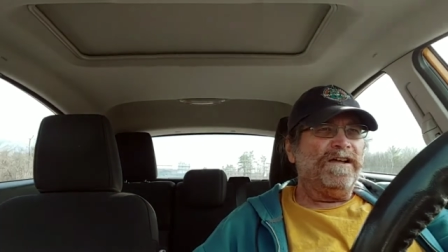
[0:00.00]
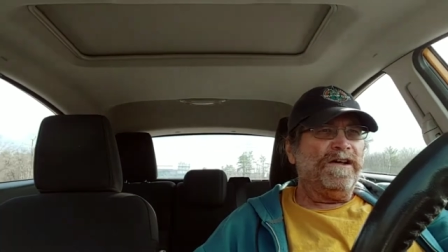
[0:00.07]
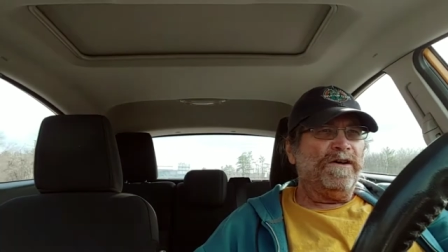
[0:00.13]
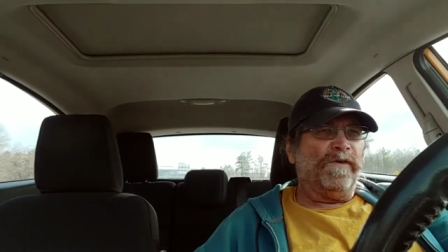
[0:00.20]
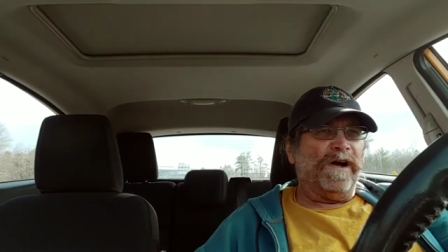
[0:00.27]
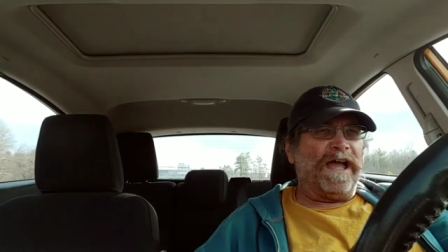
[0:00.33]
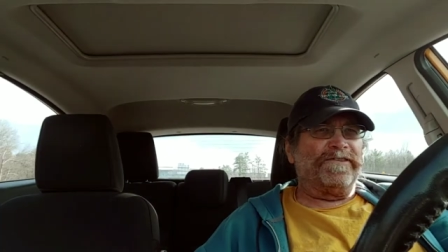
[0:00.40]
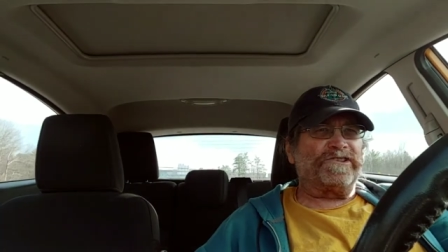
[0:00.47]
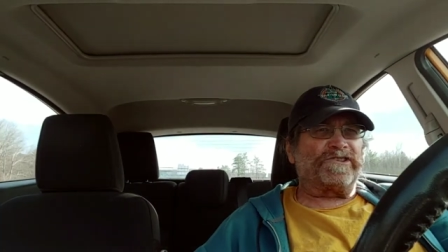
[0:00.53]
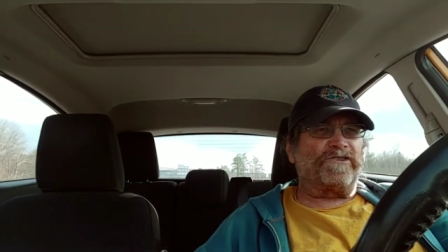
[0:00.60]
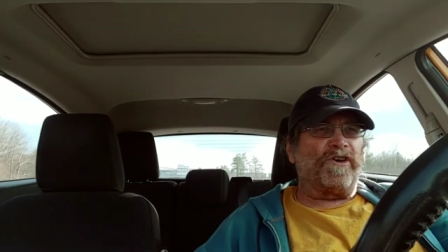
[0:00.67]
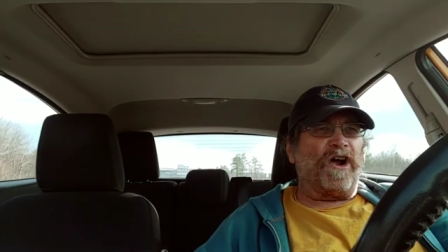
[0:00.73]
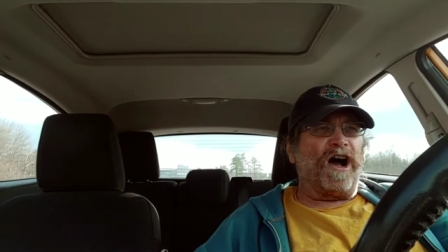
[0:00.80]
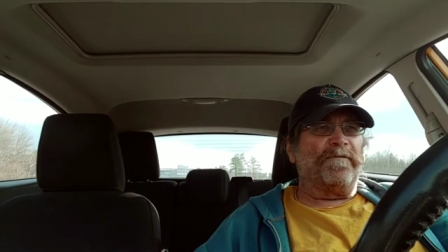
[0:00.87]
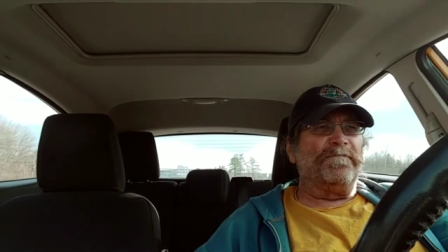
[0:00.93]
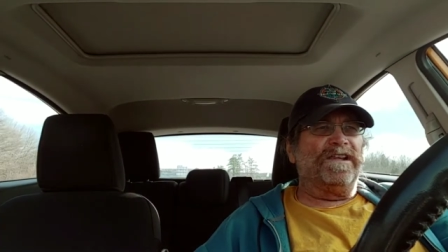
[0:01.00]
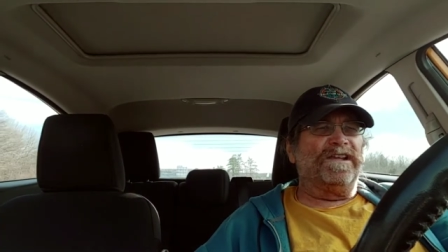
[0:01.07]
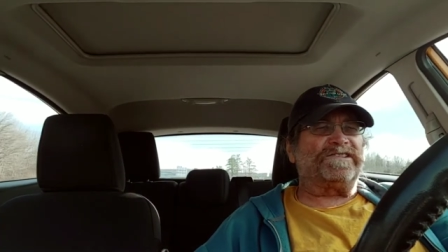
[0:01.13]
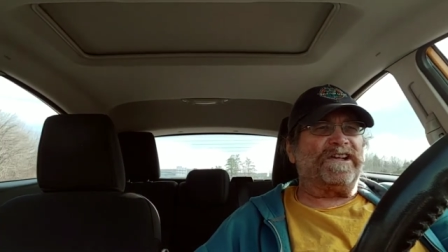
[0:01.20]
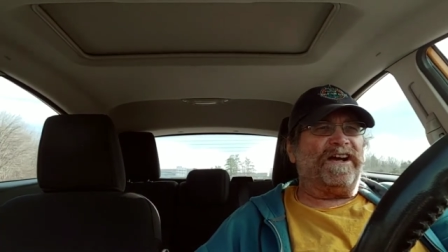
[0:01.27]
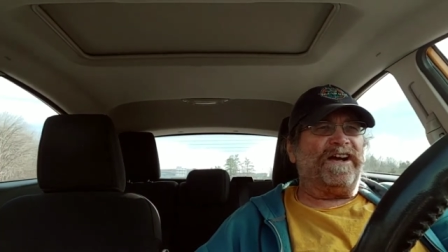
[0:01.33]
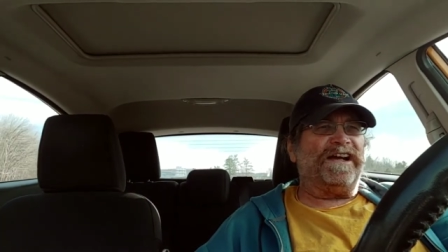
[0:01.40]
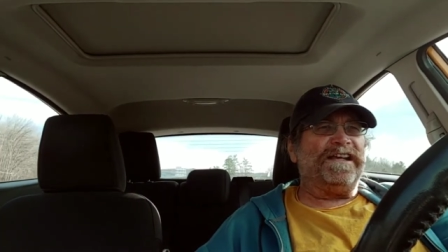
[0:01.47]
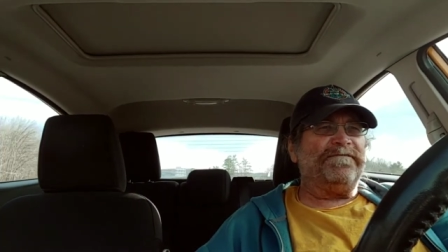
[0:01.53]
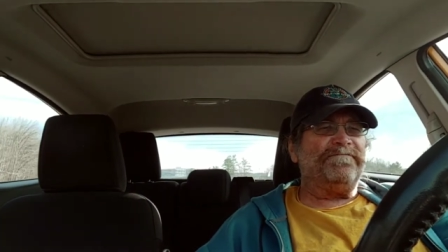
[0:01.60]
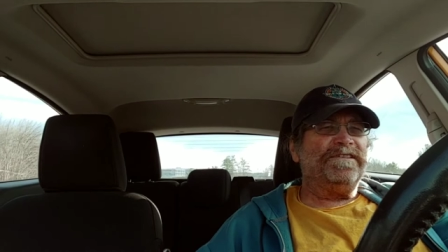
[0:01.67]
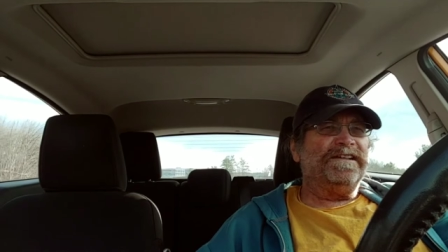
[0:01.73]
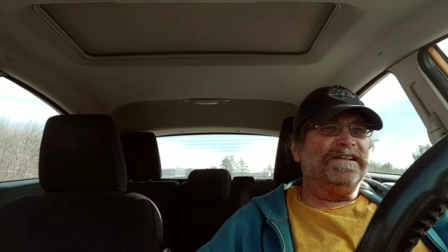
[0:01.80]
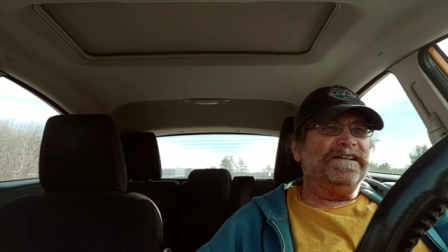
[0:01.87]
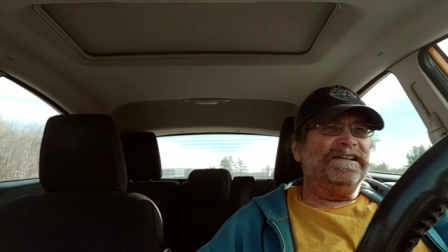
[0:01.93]
we have a strong military.
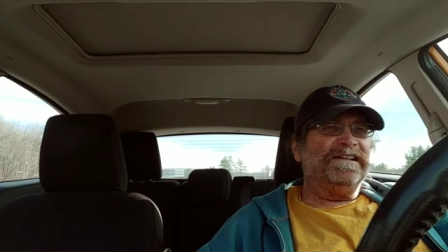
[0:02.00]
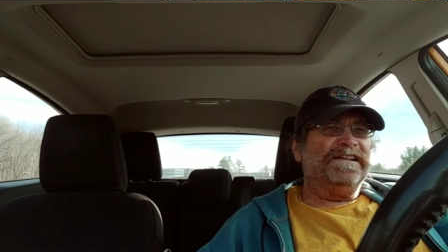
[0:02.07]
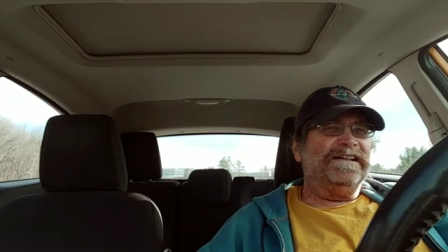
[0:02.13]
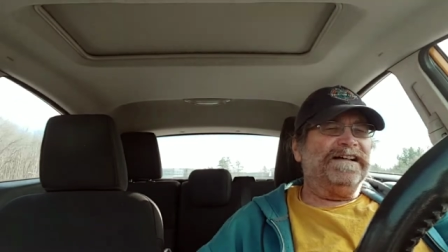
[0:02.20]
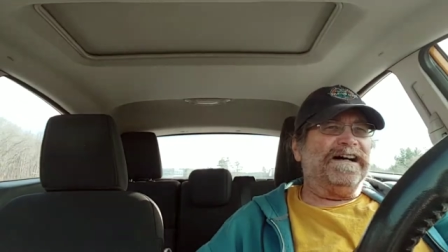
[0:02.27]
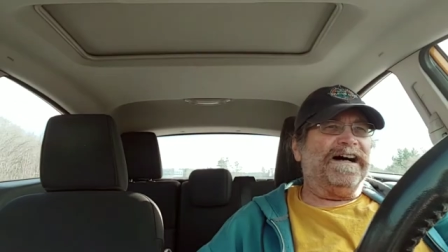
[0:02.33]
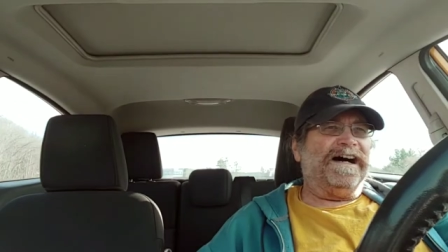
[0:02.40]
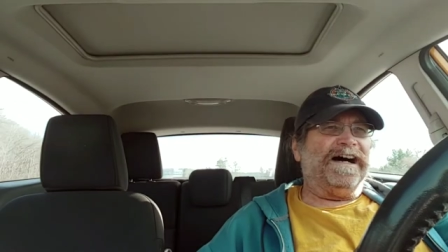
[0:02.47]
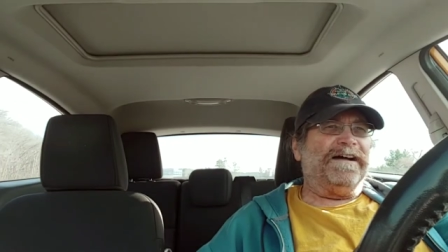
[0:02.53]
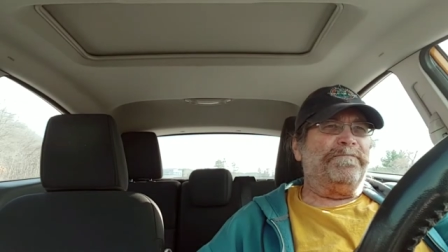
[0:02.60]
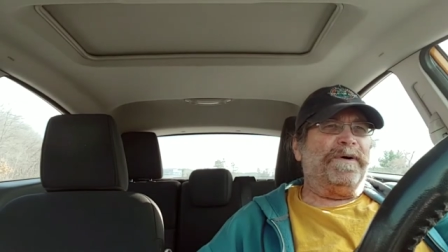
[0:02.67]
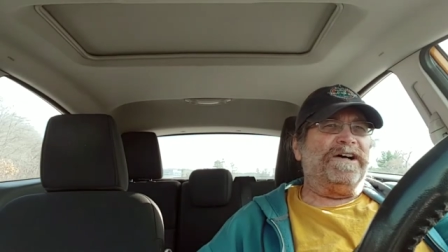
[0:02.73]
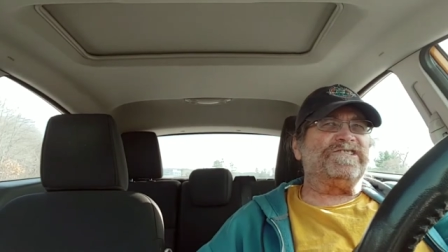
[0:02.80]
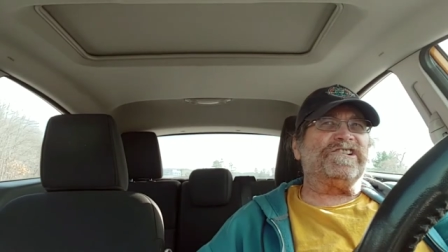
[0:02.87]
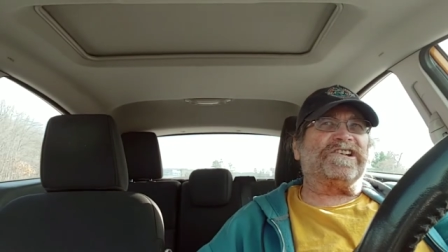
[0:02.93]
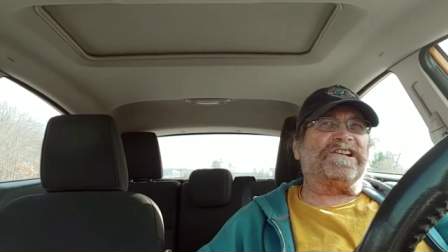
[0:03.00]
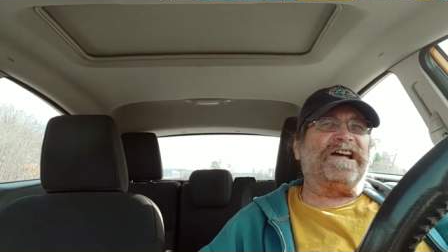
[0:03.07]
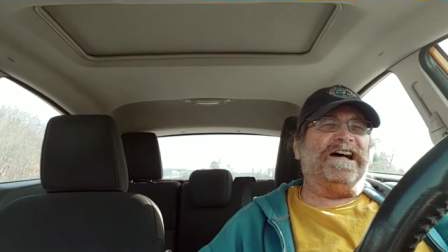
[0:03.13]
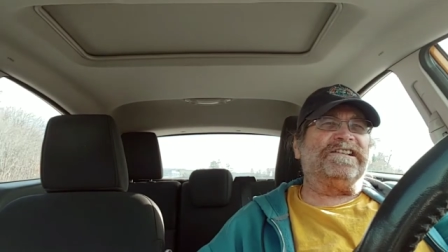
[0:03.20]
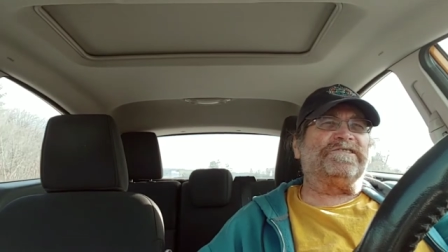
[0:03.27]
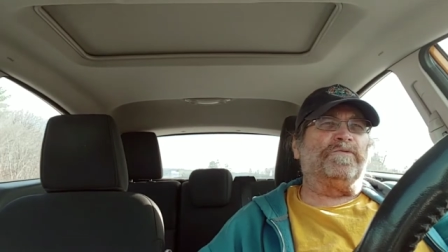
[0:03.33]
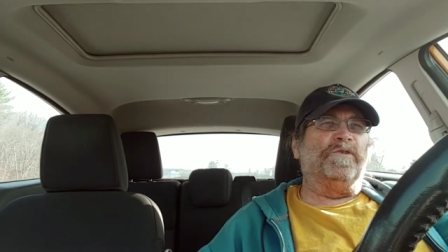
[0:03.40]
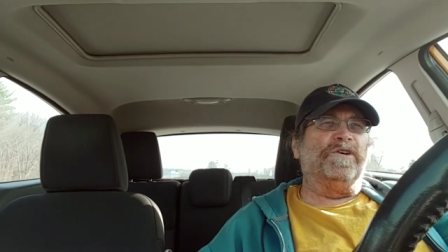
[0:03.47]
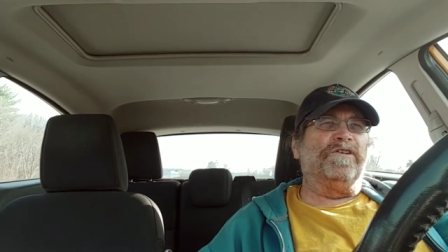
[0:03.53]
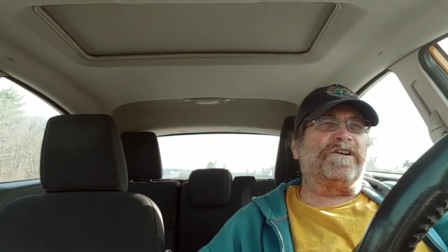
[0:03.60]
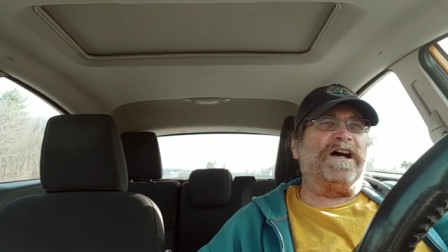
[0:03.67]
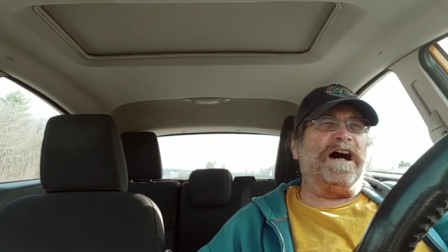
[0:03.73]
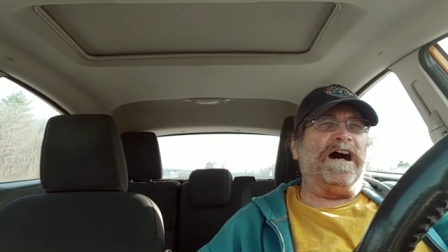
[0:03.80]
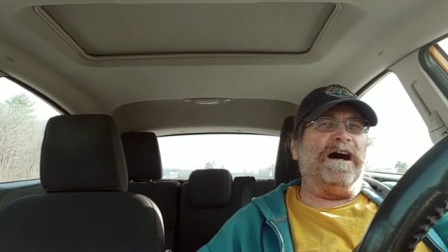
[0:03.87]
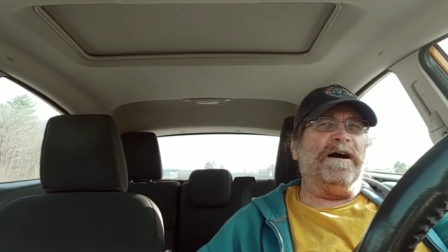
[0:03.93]
Uh, budget cuts will
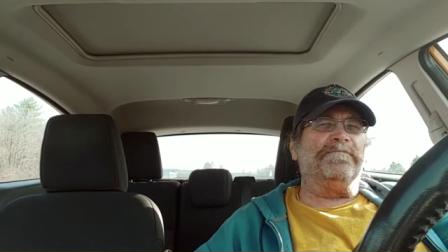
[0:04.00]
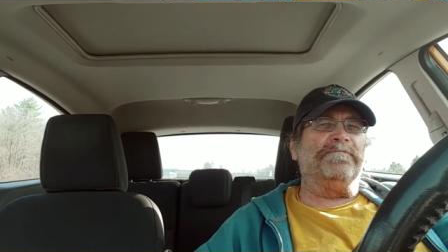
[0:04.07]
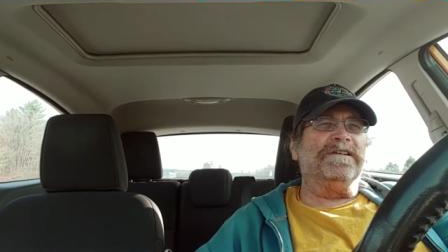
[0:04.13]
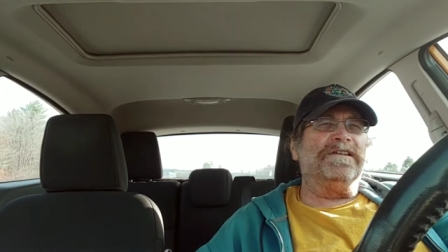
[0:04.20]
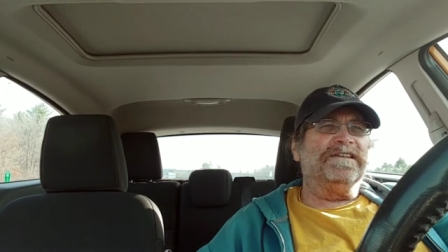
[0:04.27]
come